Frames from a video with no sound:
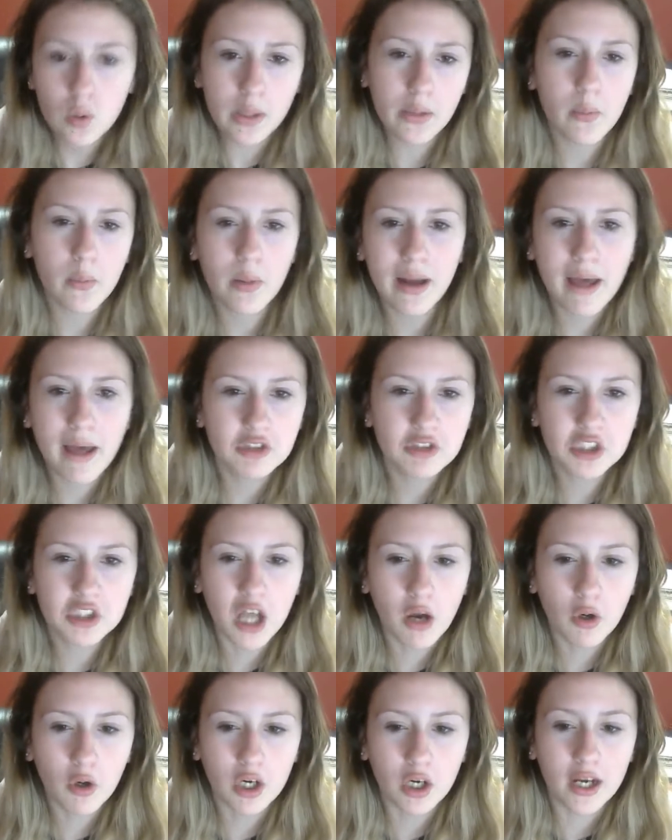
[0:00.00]
I don't want to have a
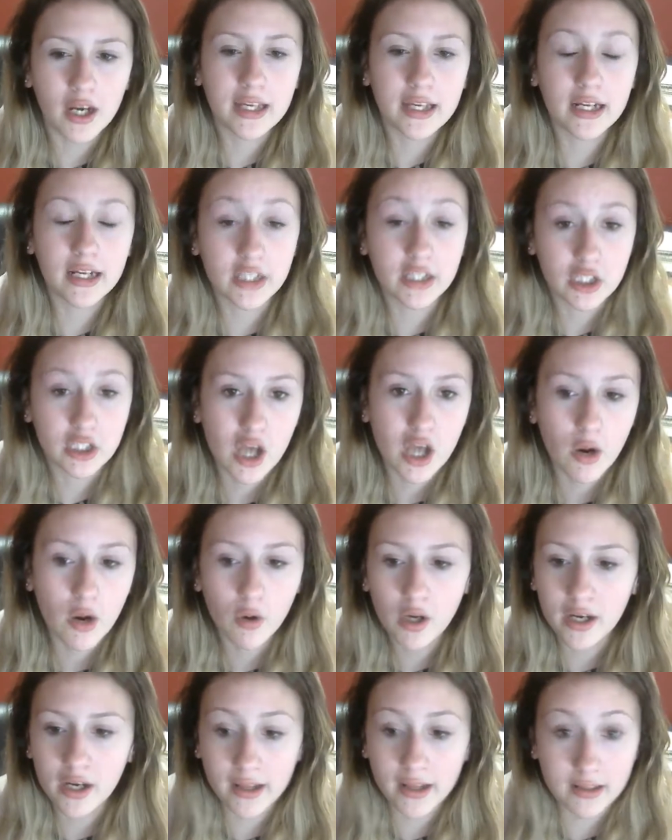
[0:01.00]
shower. I get in the shower
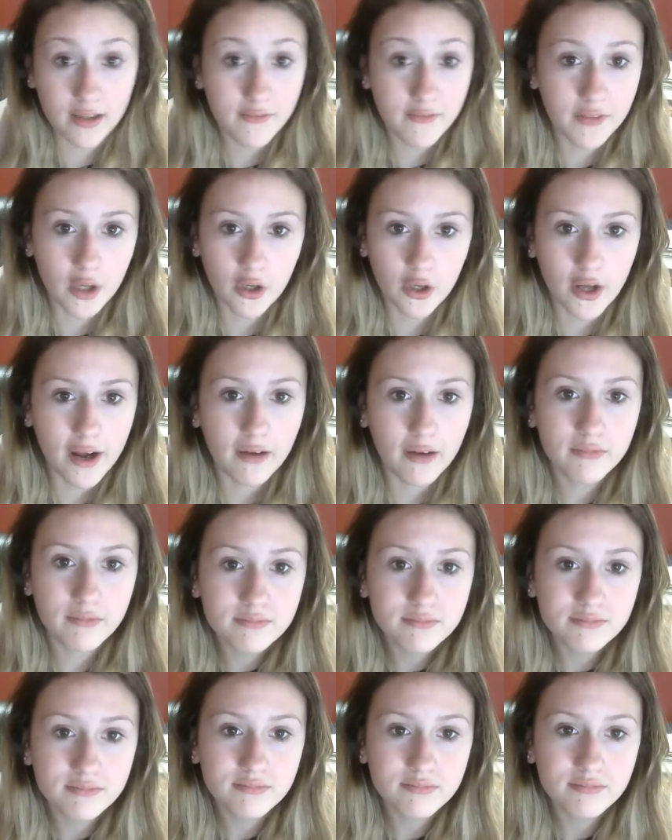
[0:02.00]
and I live there now.
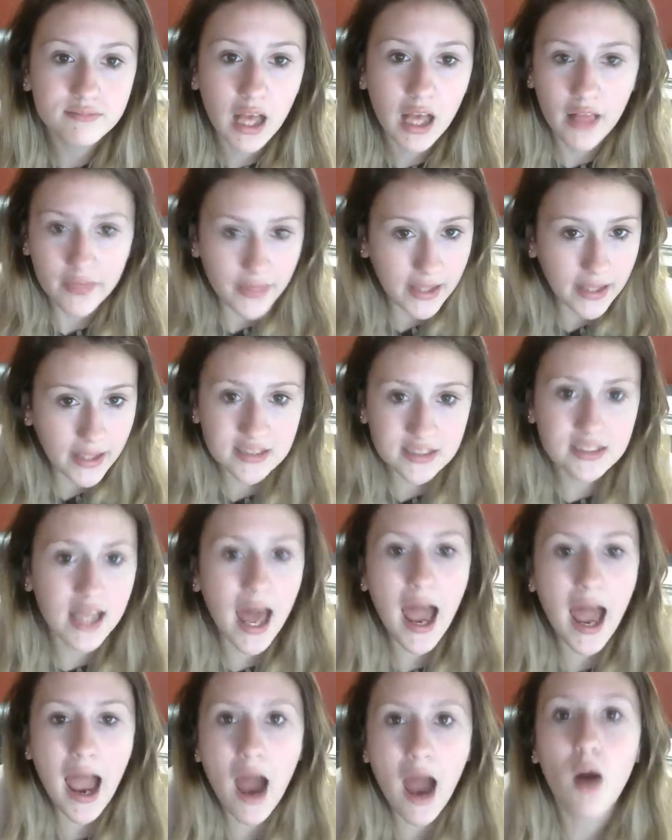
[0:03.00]
That's
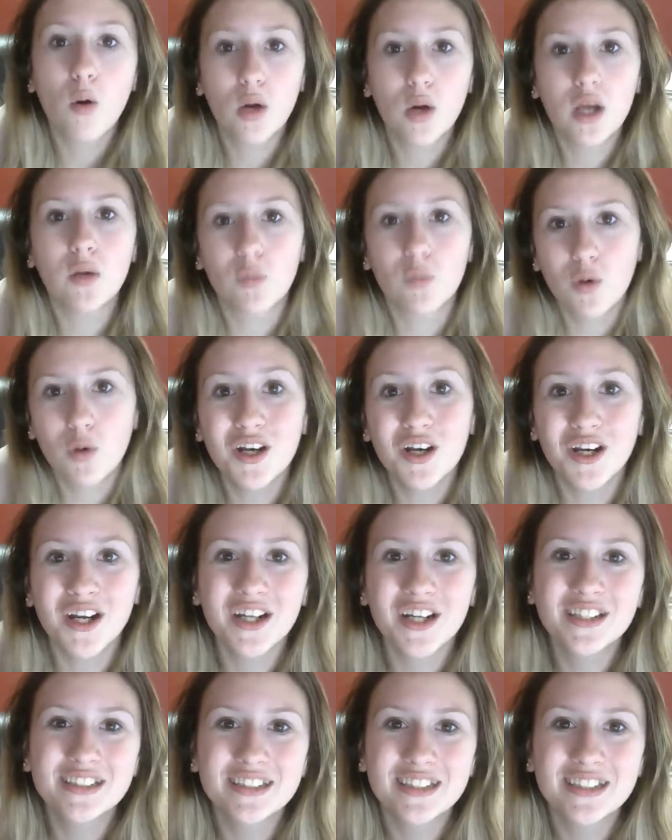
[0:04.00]
how it
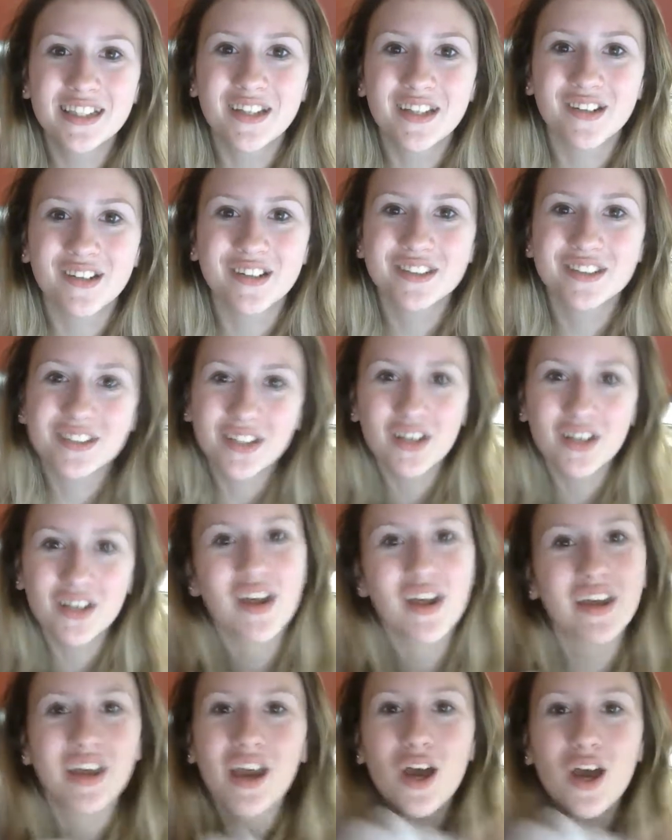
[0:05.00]
works. There's
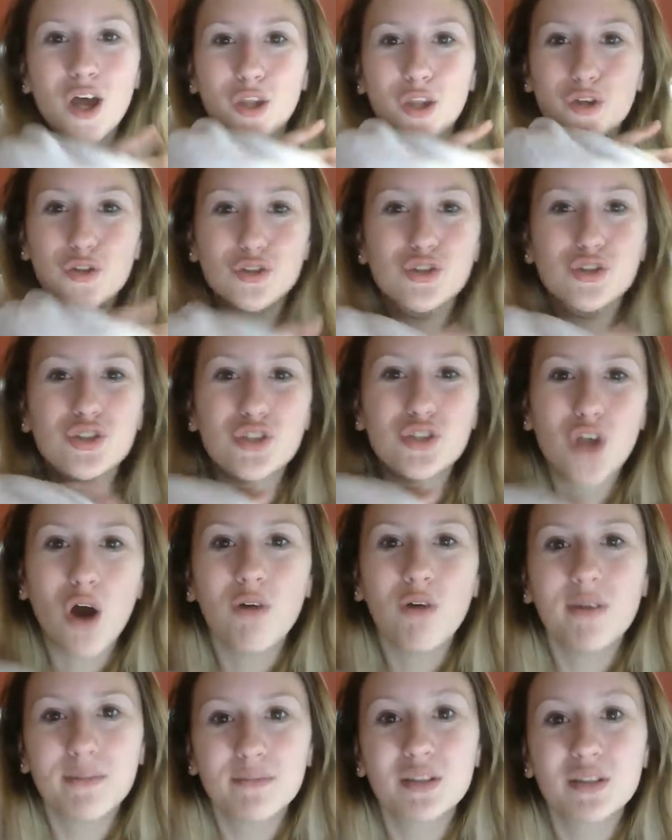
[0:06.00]

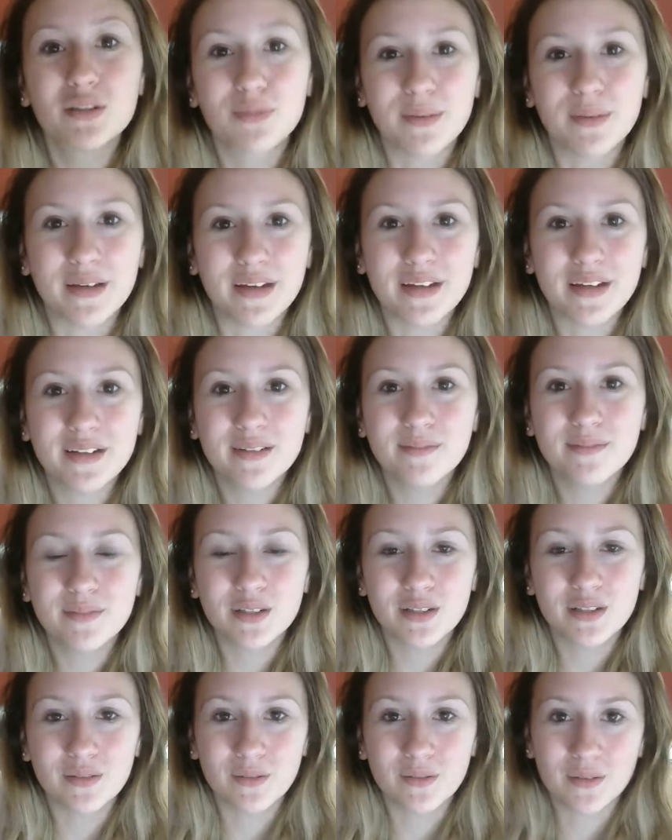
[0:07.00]
no in between
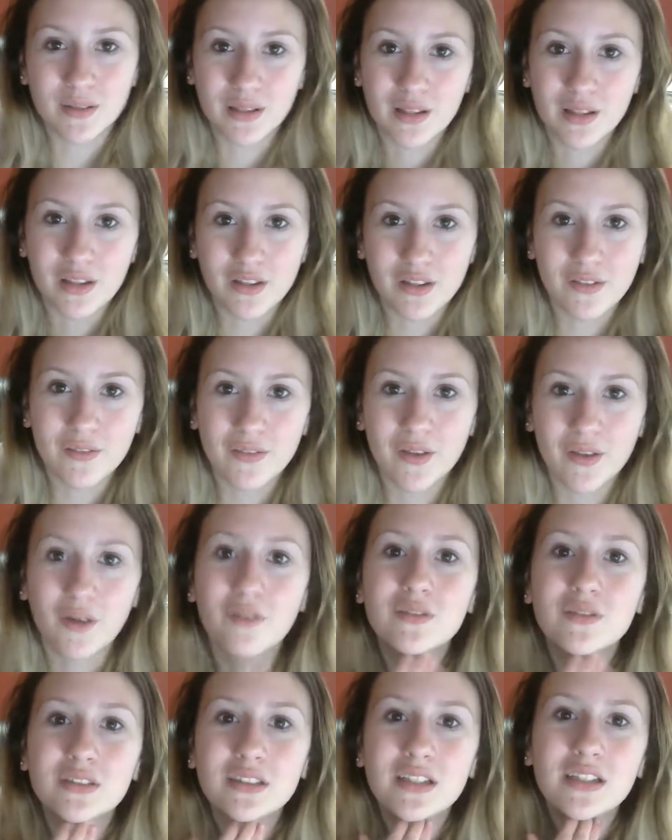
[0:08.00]

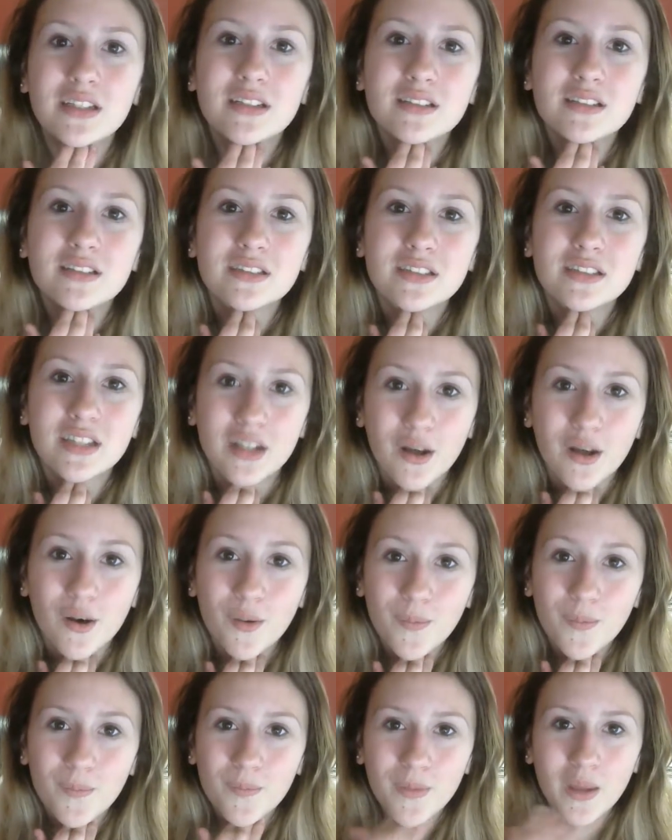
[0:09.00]
those things, you
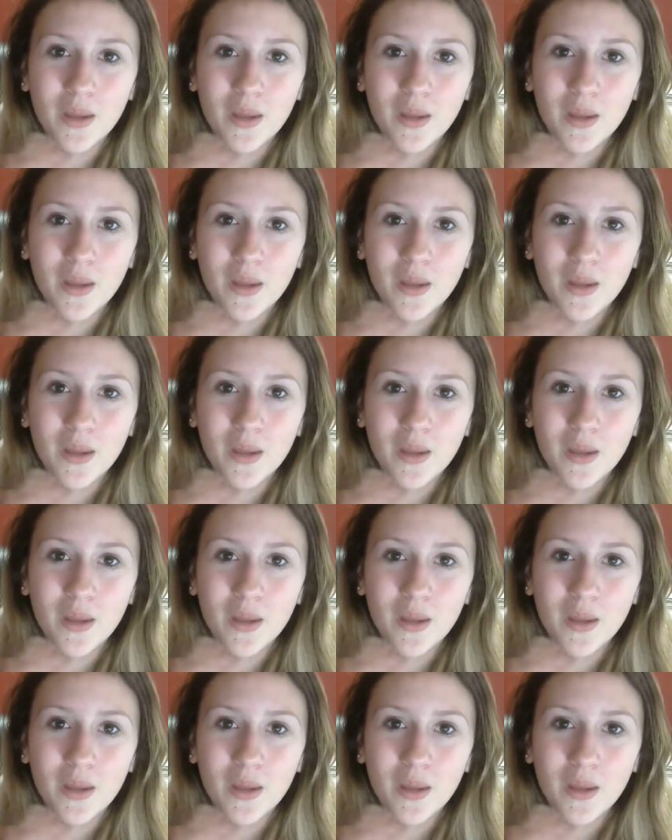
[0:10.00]
know?